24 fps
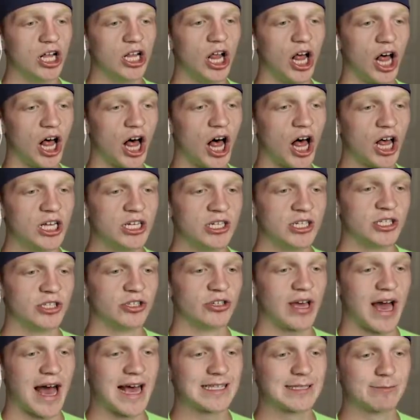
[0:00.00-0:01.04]
Oh,
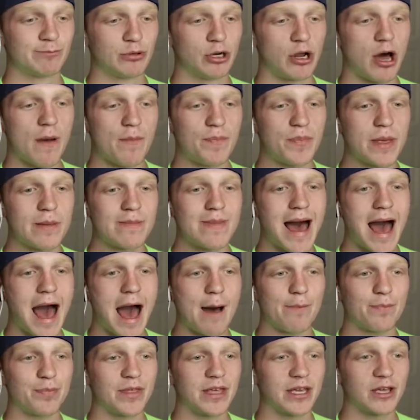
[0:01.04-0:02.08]
you guys blew up the
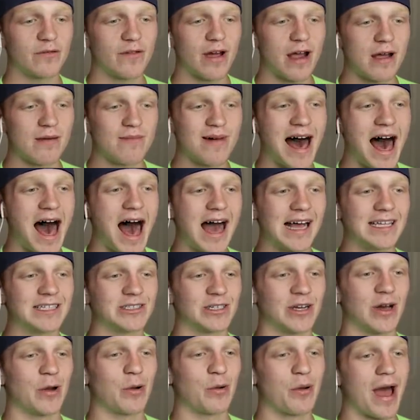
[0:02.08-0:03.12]
map. Thank you very much.
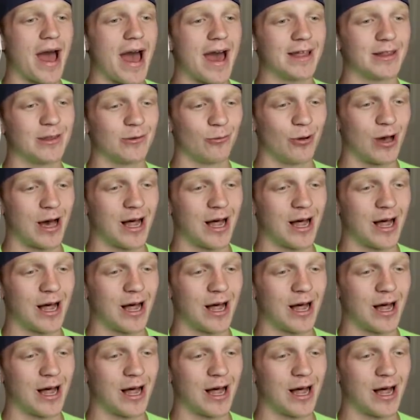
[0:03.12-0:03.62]
All right. Bye.